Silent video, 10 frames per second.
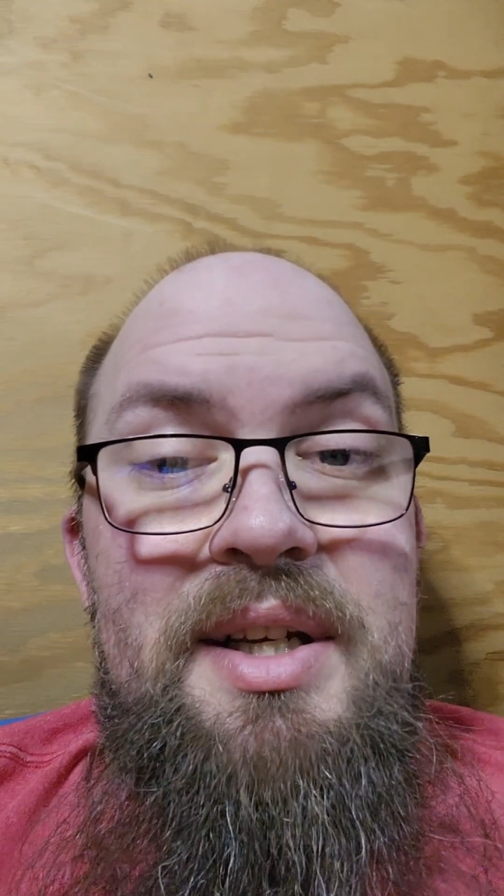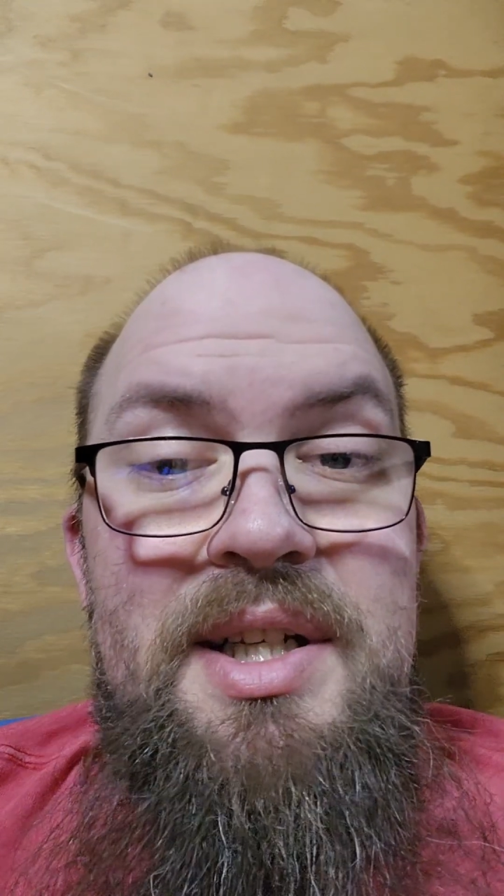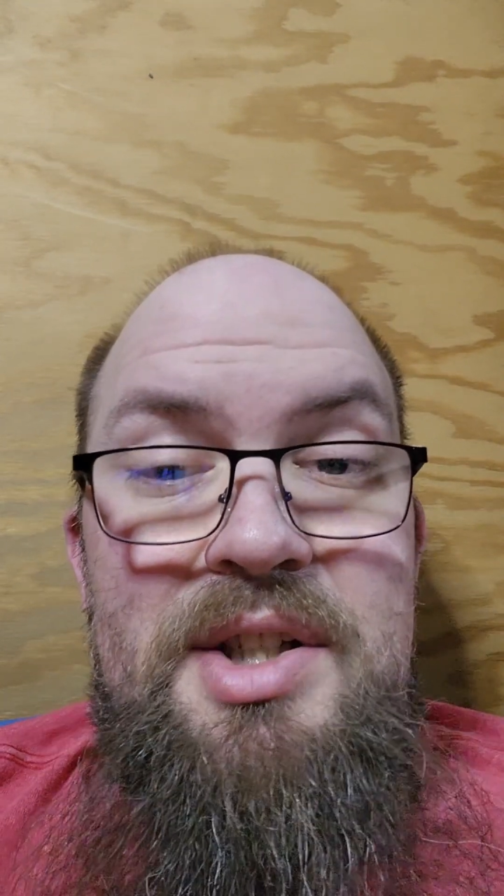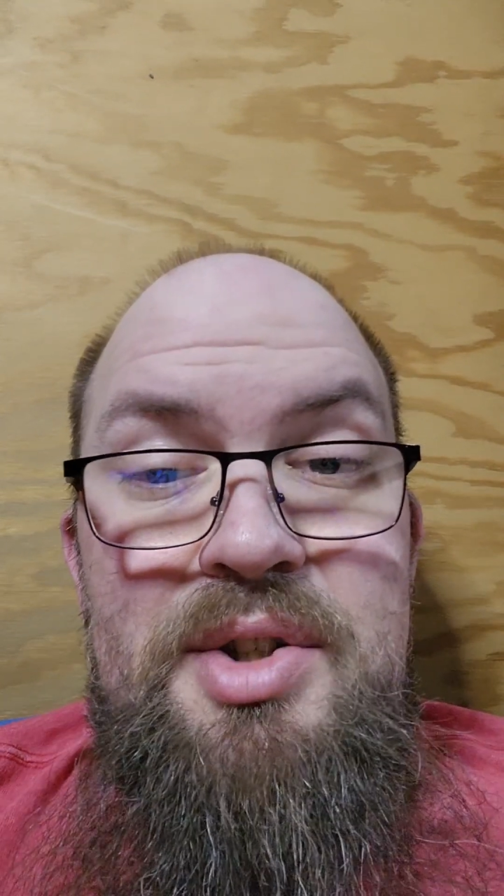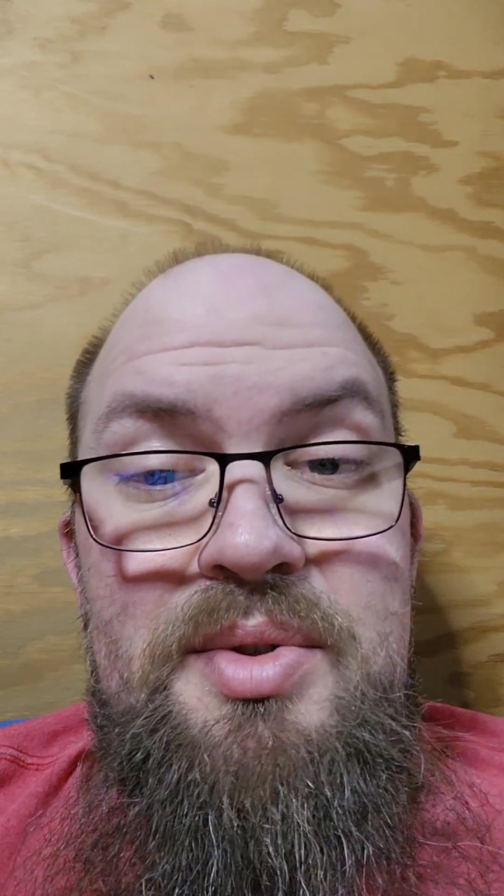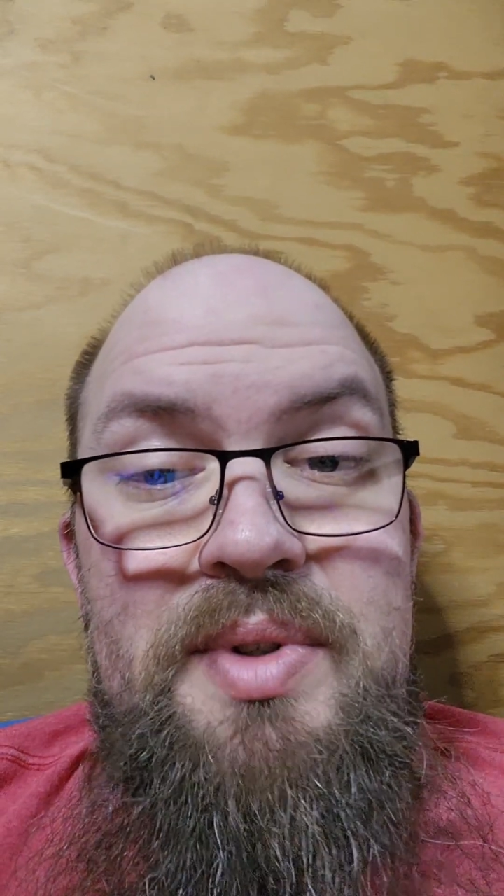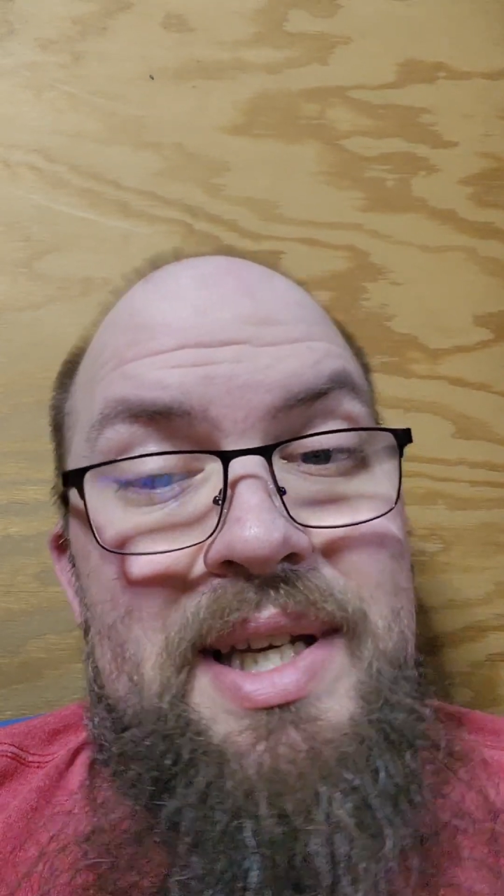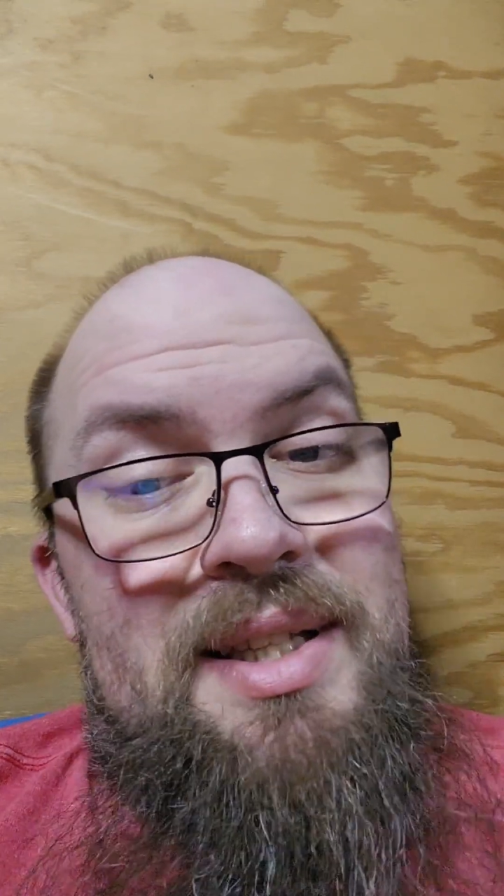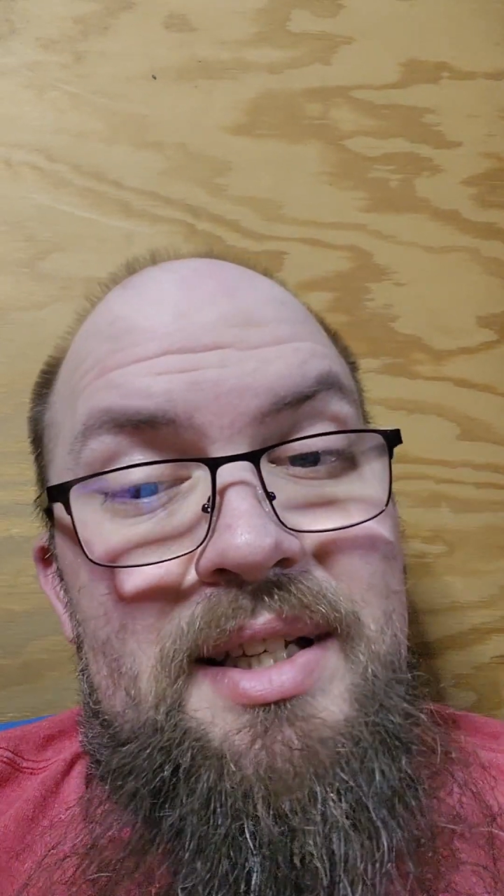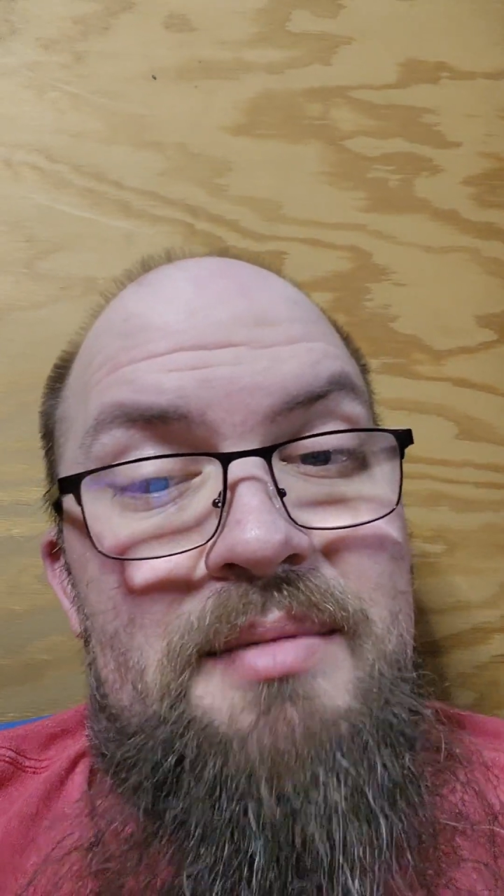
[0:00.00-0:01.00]
get you
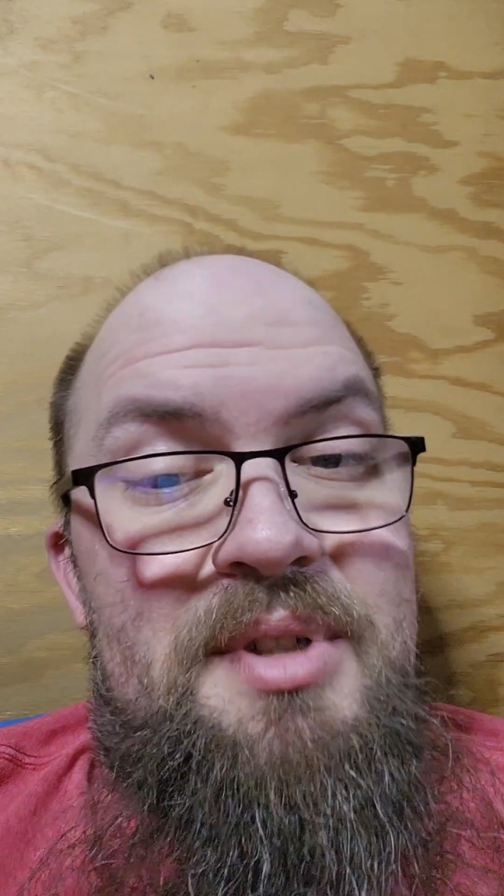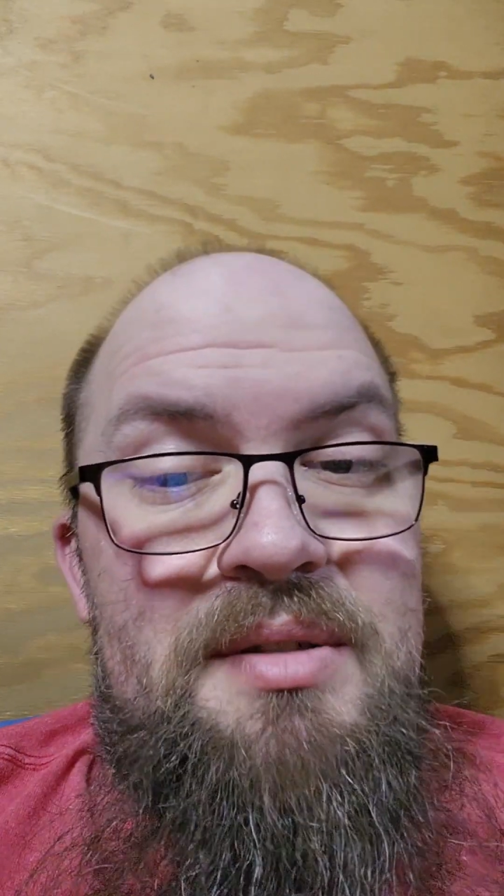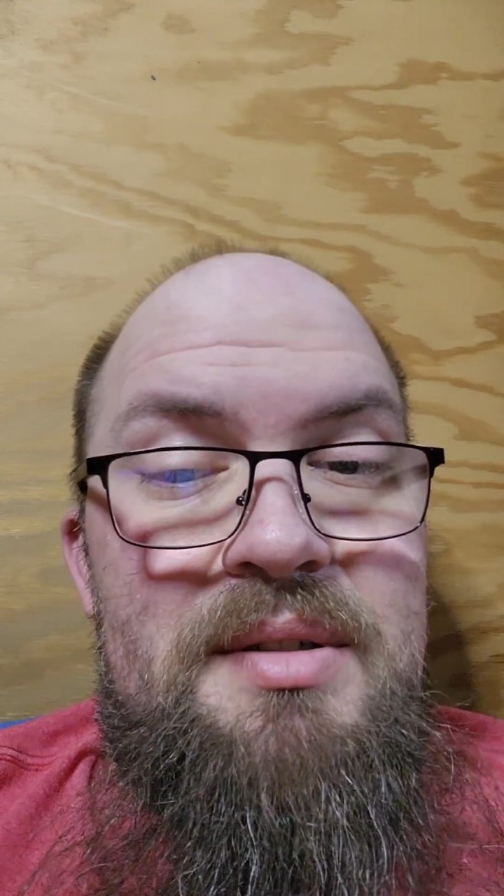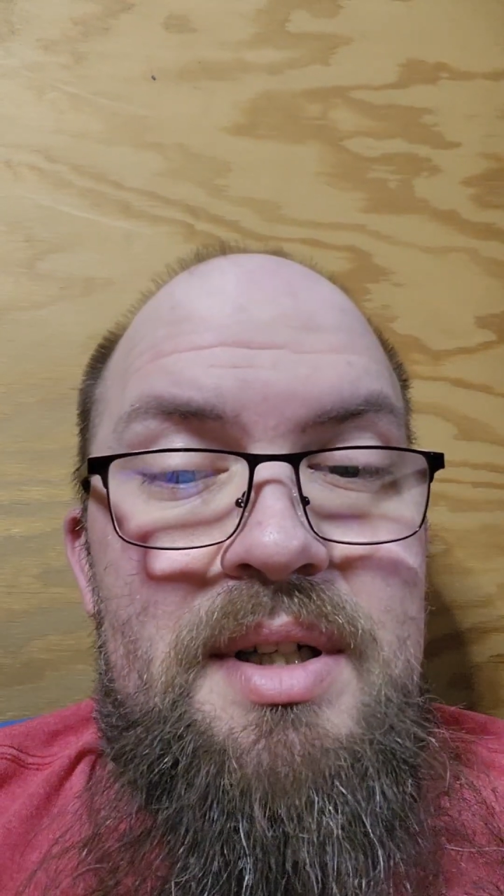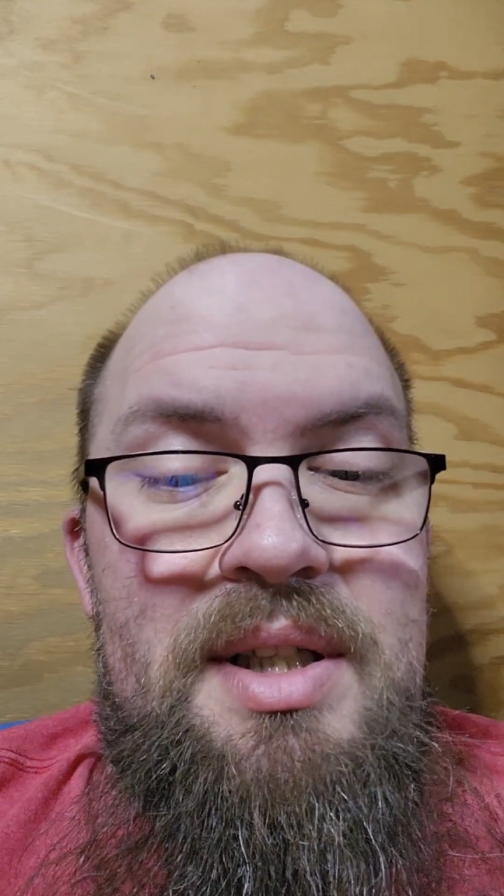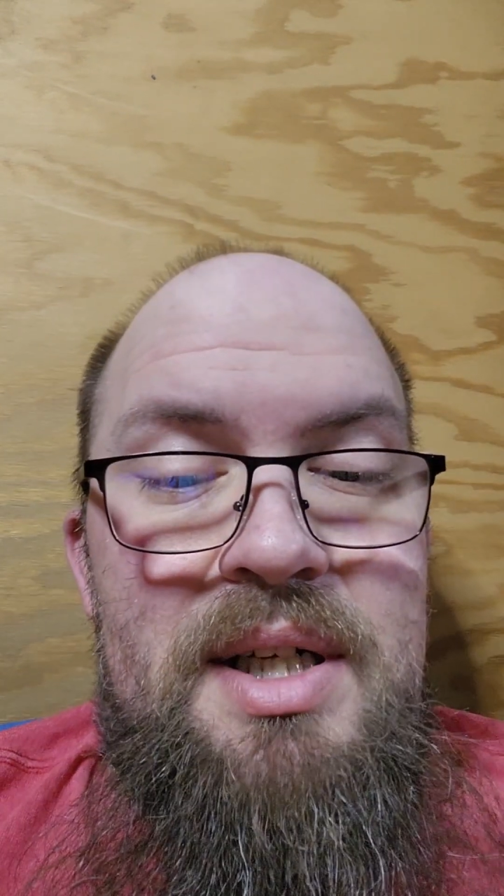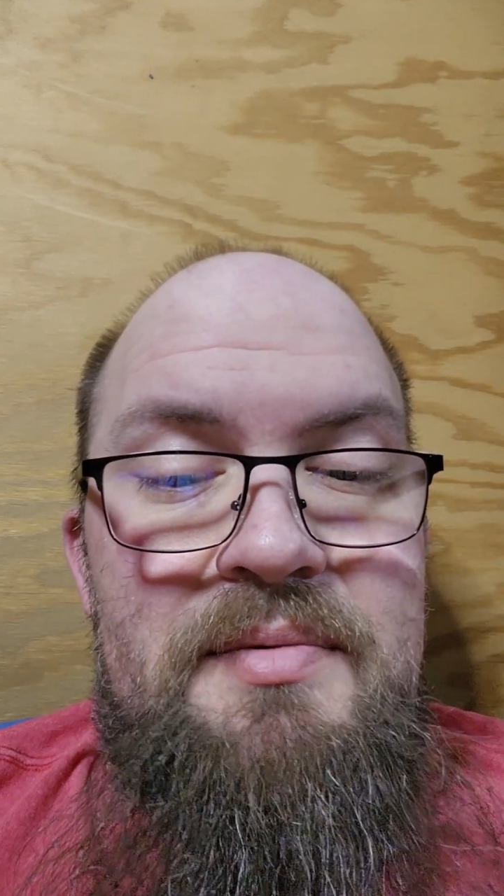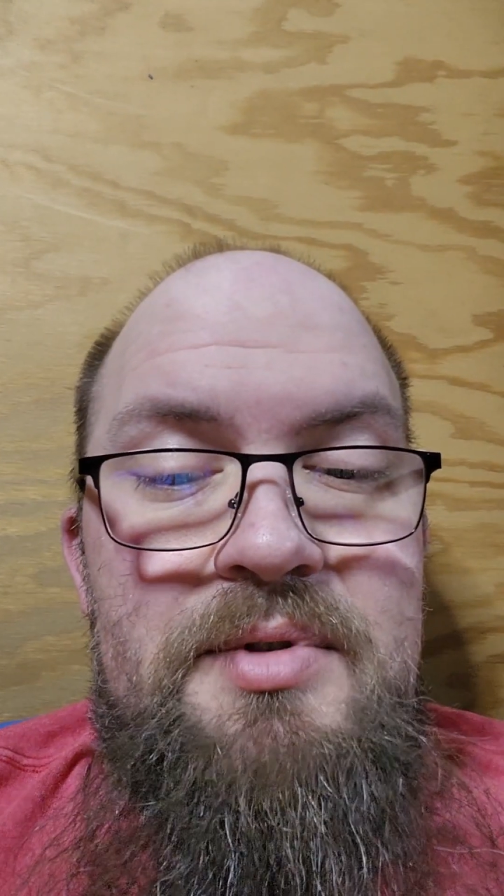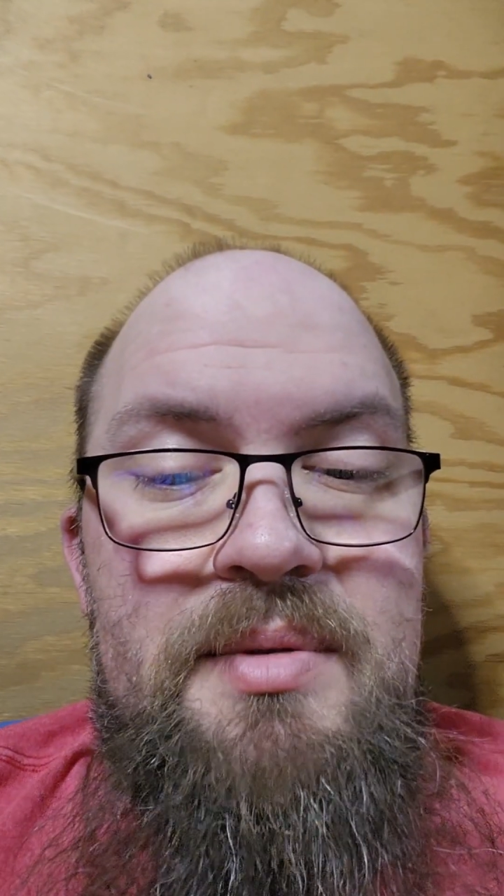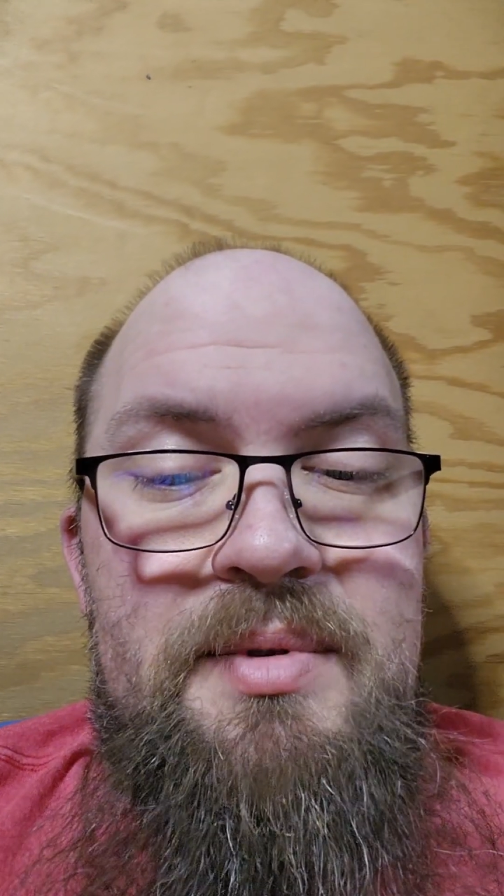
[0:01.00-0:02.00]
and them in a lot of
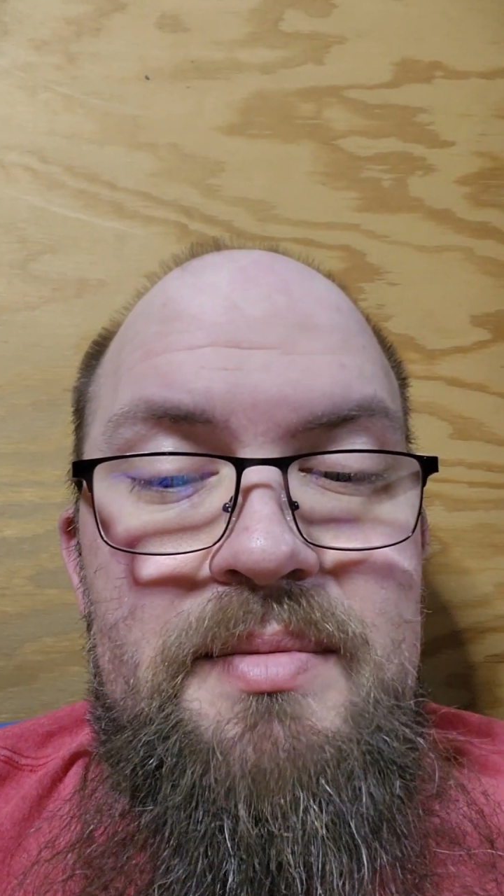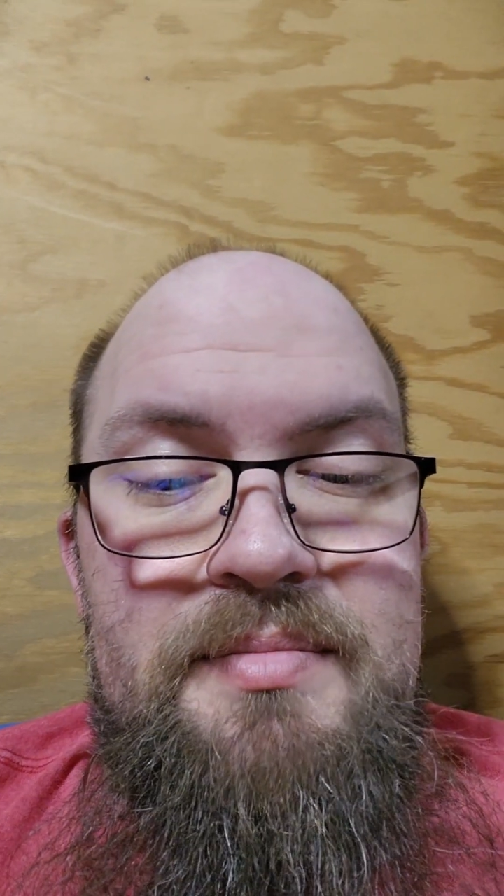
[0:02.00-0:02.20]
trouble.